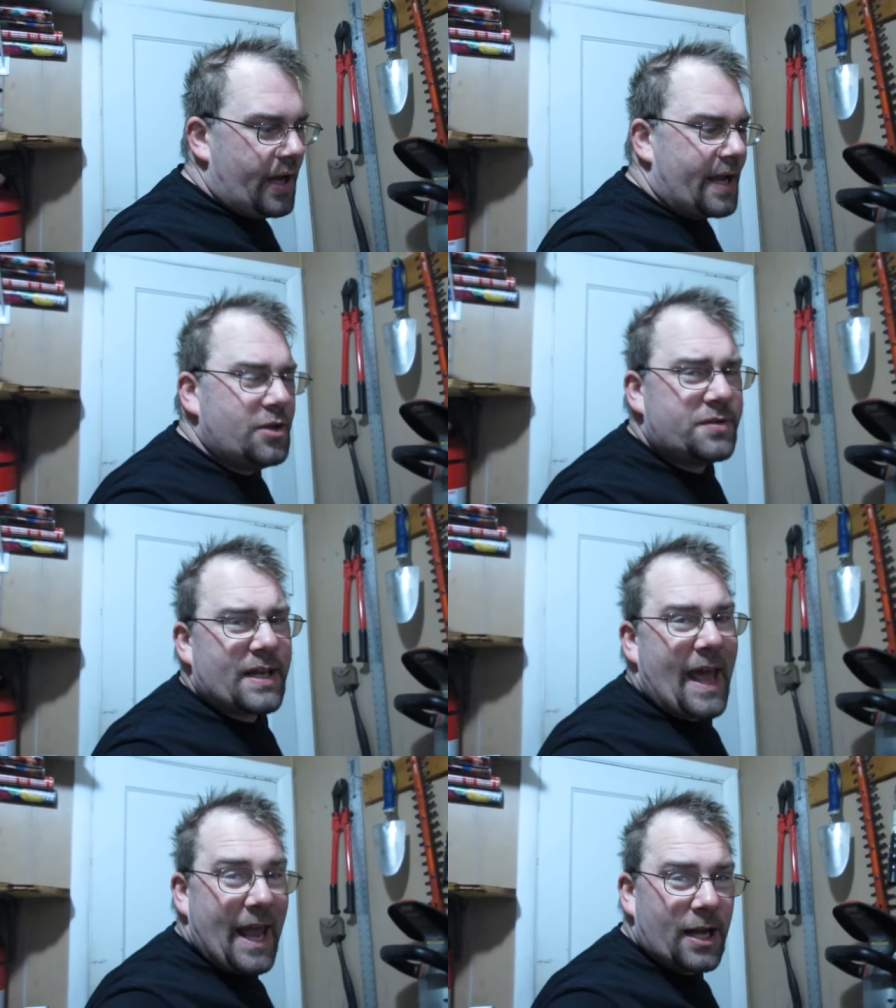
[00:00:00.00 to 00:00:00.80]
And
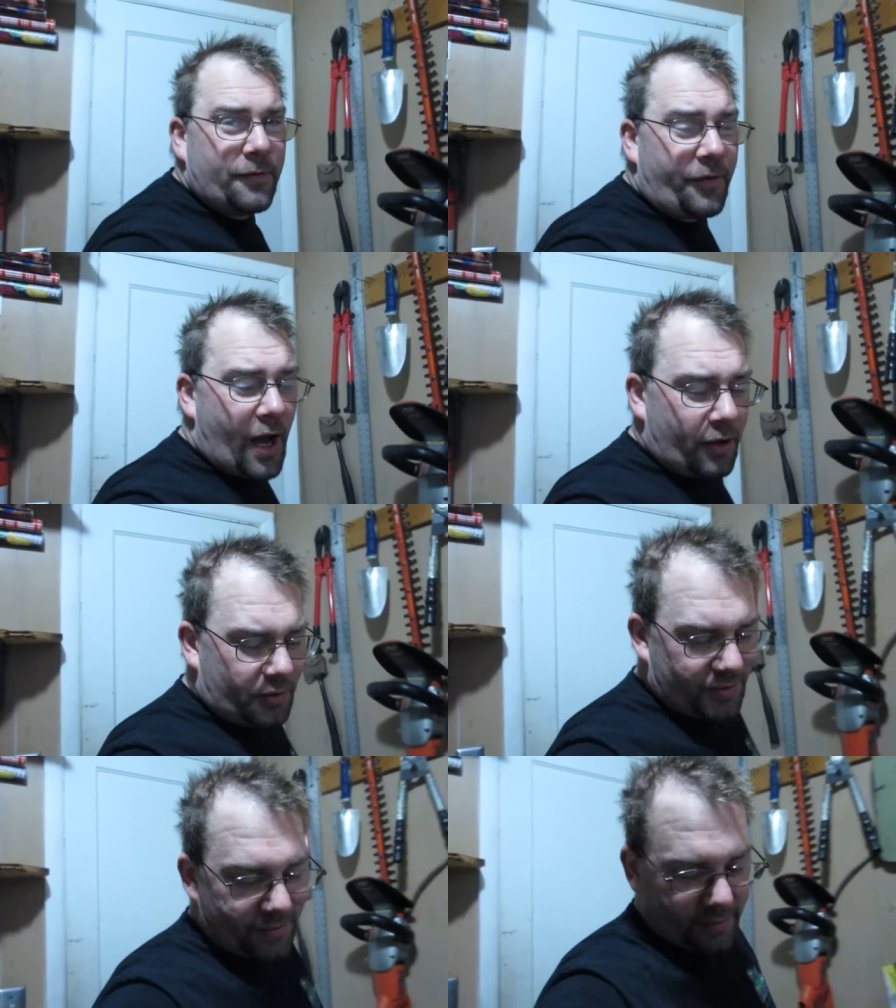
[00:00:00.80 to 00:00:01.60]
using a hand
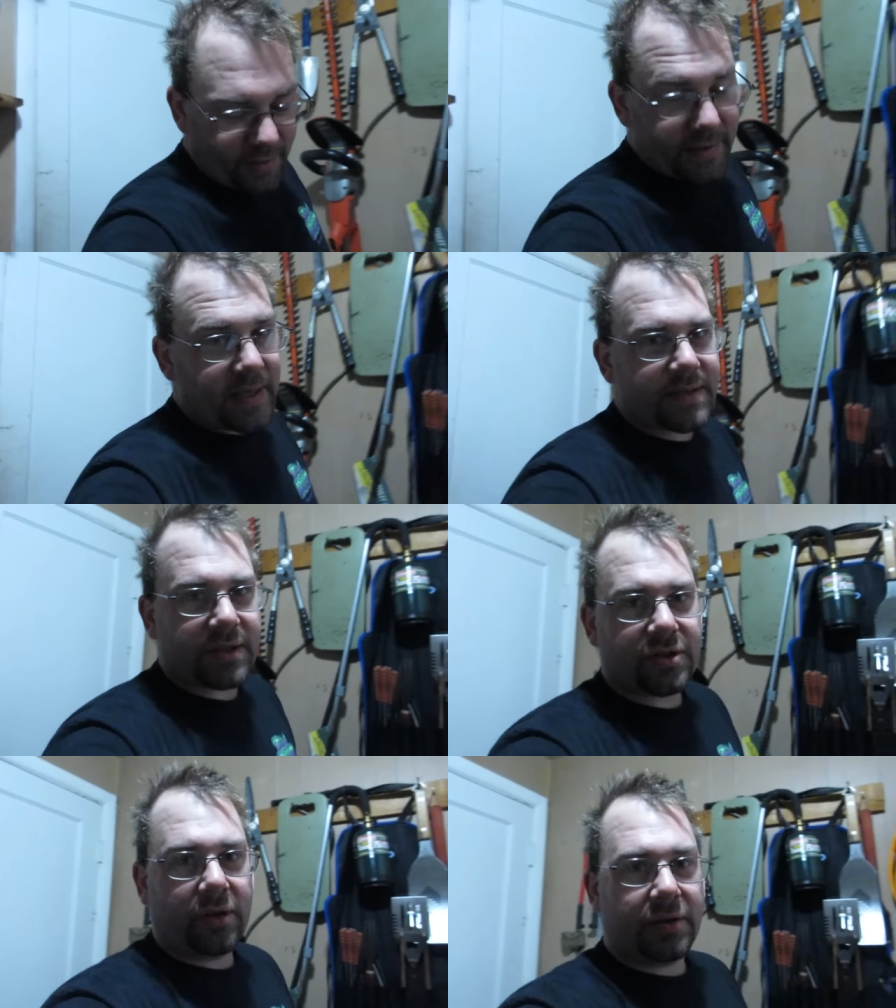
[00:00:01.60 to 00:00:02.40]
file, uh, that takes
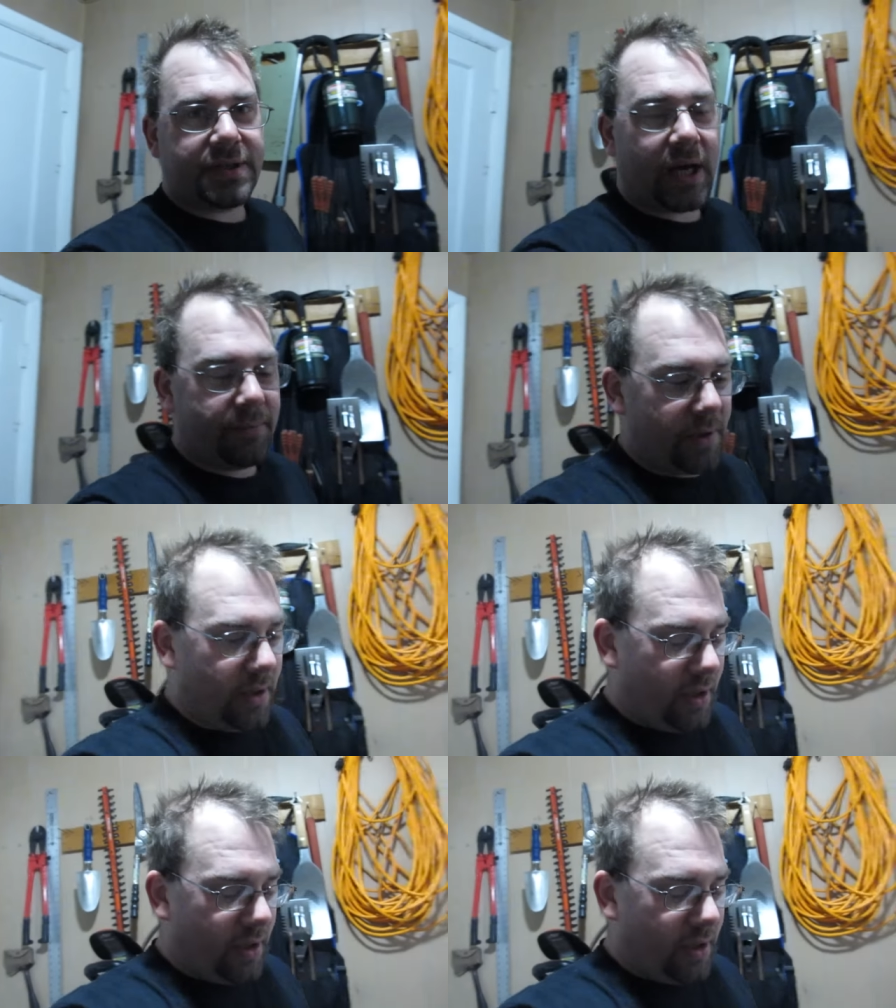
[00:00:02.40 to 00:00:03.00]
such a long time.